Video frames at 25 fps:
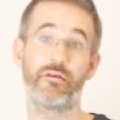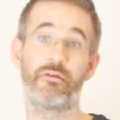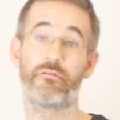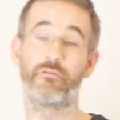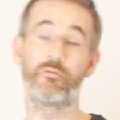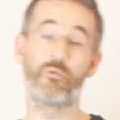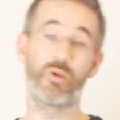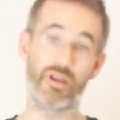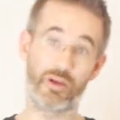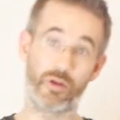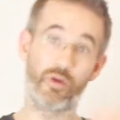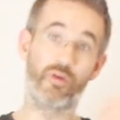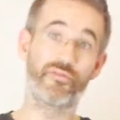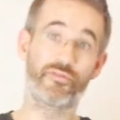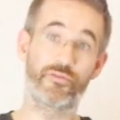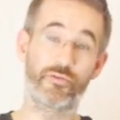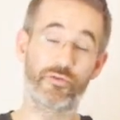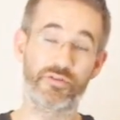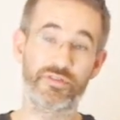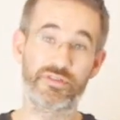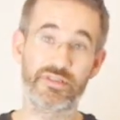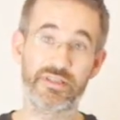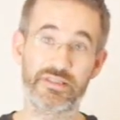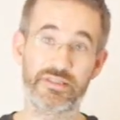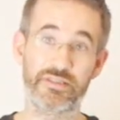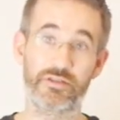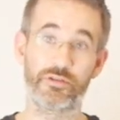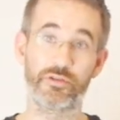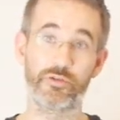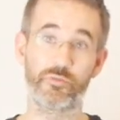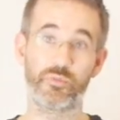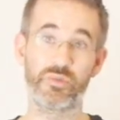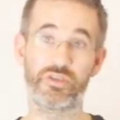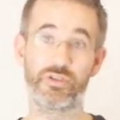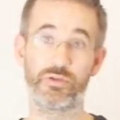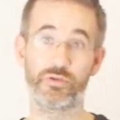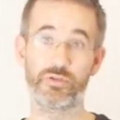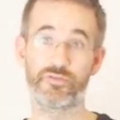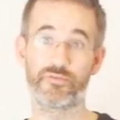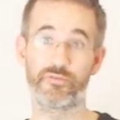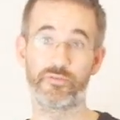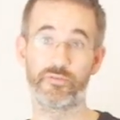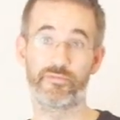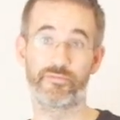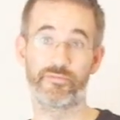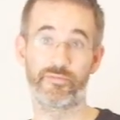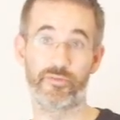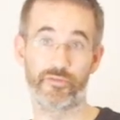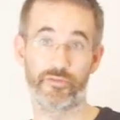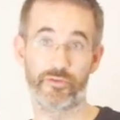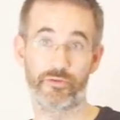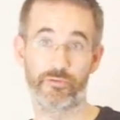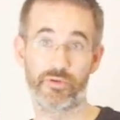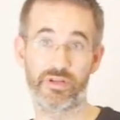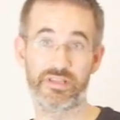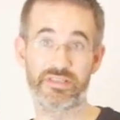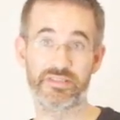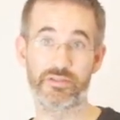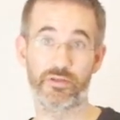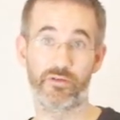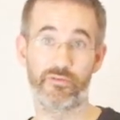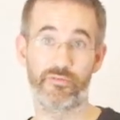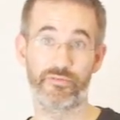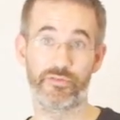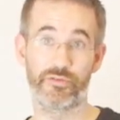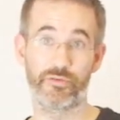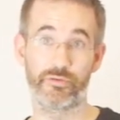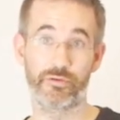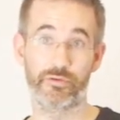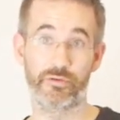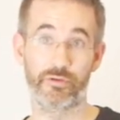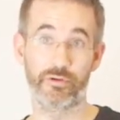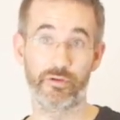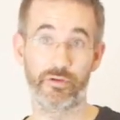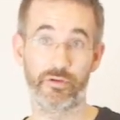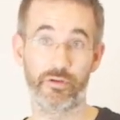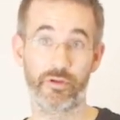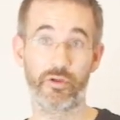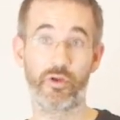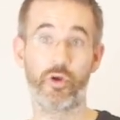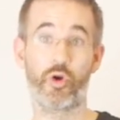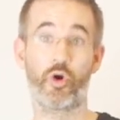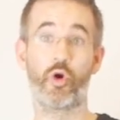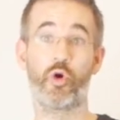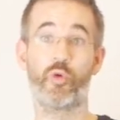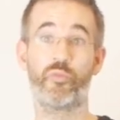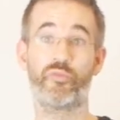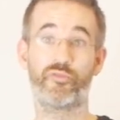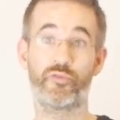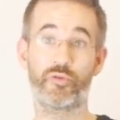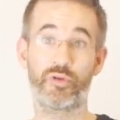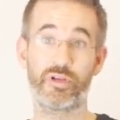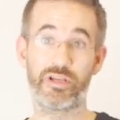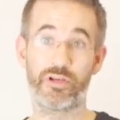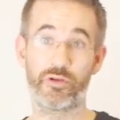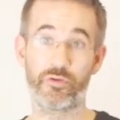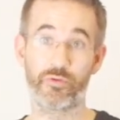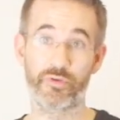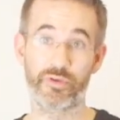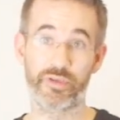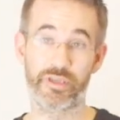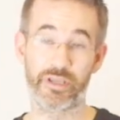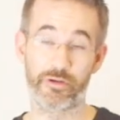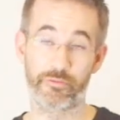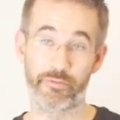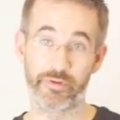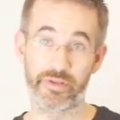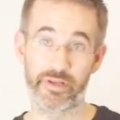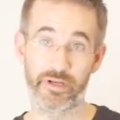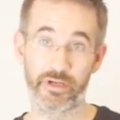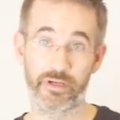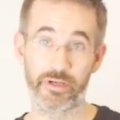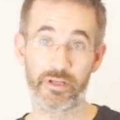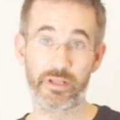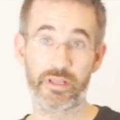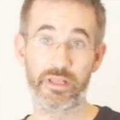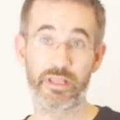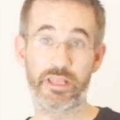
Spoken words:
Well, of course, it's going to be useful for the rest of your hopefully long career.